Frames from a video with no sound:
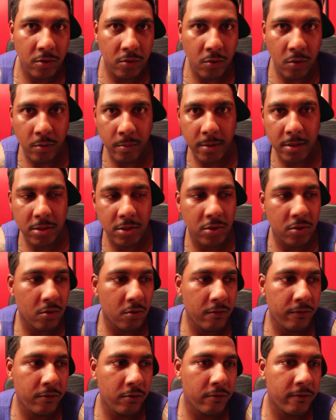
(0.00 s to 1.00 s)
You open a
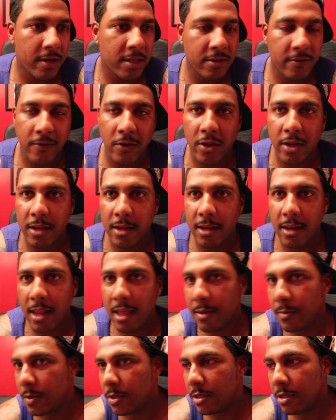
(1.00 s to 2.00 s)
soul food restaurant in a
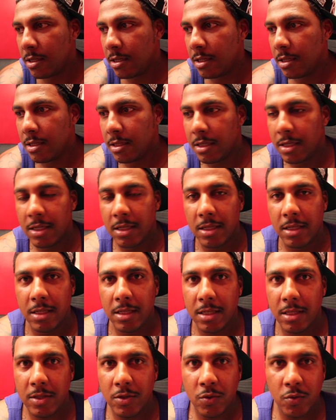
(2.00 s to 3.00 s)
neighborhood,
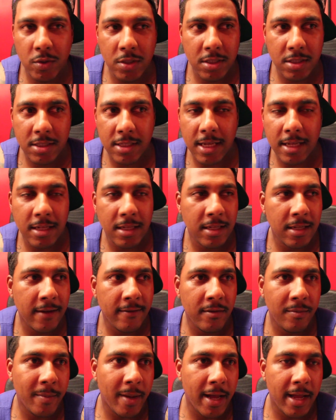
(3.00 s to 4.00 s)
and you just telling
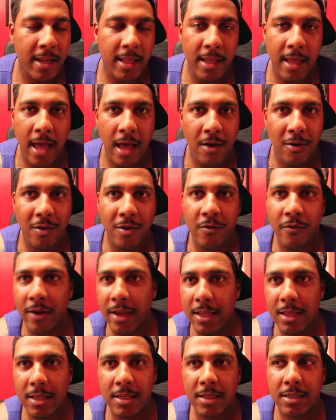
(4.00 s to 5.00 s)
everybody how
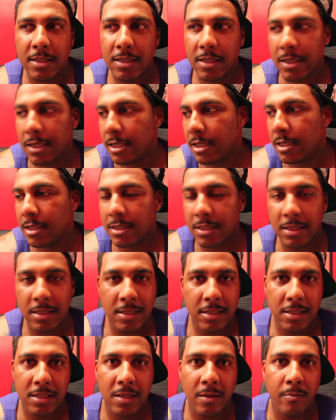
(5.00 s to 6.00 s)
great this is, and
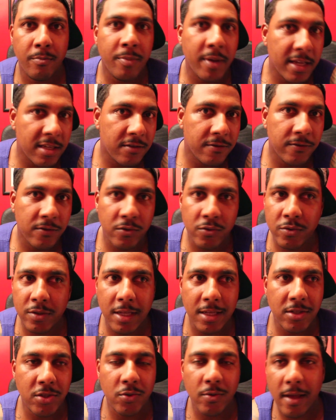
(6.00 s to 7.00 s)
this is the best food
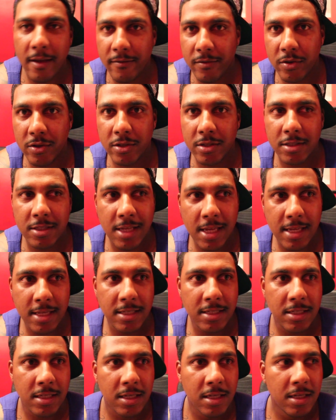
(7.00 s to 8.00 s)
that you ever gonna
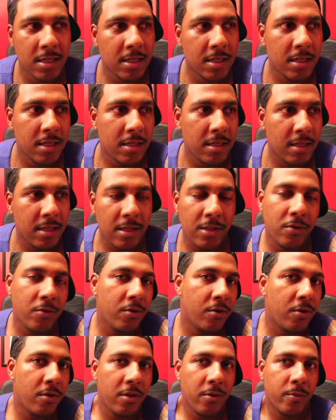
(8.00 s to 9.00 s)
taste. And you
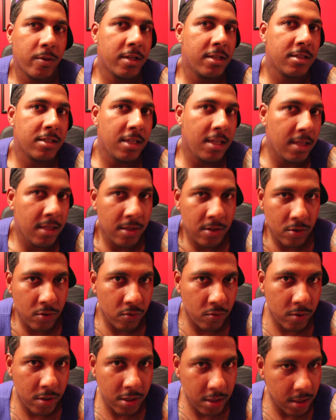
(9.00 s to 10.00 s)
the only one that's eating your
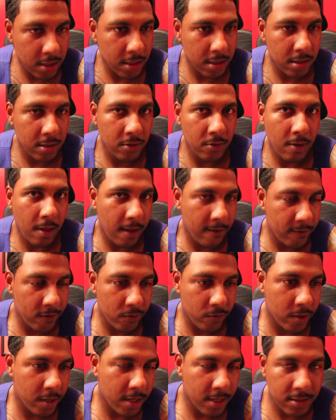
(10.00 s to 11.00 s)
own cooking. You have
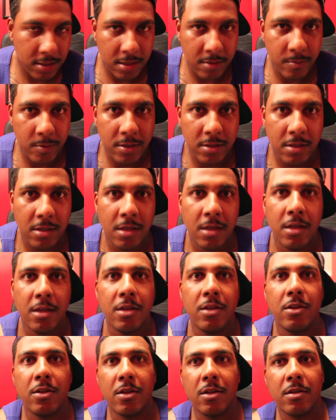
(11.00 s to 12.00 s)
no customers.
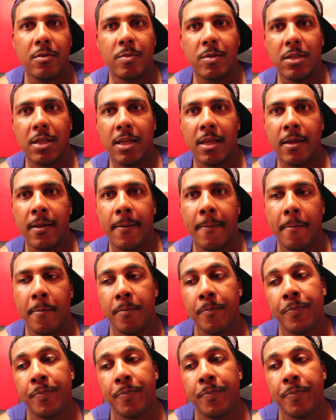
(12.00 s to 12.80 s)
You know what I'm saying?